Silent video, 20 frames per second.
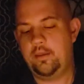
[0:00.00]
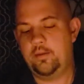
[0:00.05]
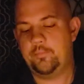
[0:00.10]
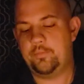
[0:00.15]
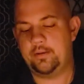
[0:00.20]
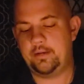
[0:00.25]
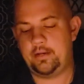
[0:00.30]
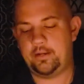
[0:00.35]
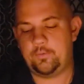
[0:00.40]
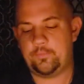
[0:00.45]

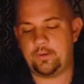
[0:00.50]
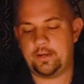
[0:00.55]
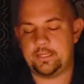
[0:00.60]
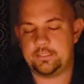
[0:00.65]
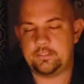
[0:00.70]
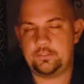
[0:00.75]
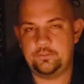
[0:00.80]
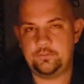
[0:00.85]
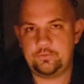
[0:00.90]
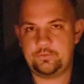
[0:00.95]
But
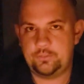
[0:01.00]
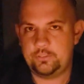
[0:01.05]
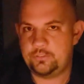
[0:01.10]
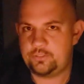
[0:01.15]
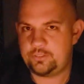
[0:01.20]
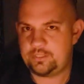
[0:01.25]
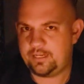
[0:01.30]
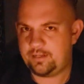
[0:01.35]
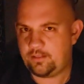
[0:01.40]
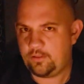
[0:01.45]
anyways, you
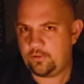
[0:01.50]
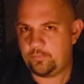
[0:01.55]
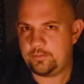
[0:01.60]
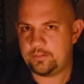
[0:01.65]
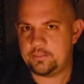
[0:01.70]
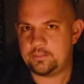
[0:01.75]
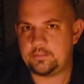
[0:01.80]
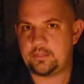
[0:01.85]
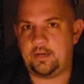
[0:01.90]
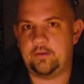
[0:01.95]
see it a little
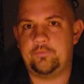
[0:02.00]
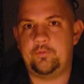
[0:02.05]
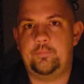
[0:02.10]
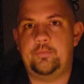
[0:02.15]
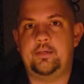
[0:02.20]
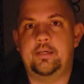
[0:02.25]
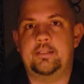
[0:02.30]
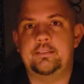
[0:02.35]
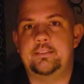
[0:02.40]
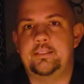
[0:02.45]
bit in Scareview
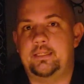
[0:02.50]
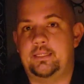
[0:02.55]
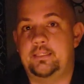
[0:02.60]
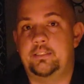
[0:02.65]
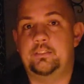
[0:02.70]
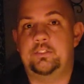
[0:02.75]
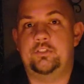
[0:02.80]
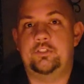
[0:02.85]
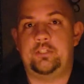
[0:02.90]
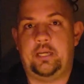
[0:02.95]
because it
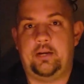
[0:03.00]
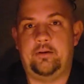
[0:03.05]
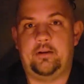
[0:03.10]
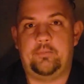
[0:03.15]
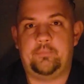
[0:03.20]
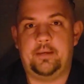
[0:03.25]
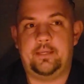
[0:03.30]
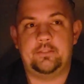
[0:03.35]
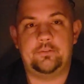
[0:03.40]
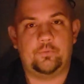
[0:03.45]
is a
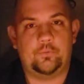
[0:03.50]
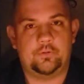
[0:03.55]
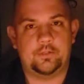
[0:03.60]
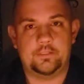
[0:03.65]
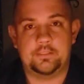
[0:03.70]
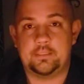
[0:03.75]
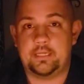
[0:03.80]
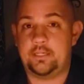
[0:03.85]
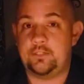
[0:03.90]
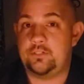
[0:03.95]
charity-based
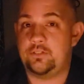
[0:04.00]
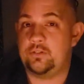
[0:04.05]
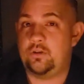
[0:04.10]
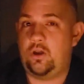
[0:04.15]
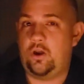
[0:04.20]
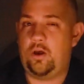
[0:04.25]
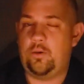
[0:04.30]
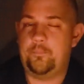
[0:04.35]
organization.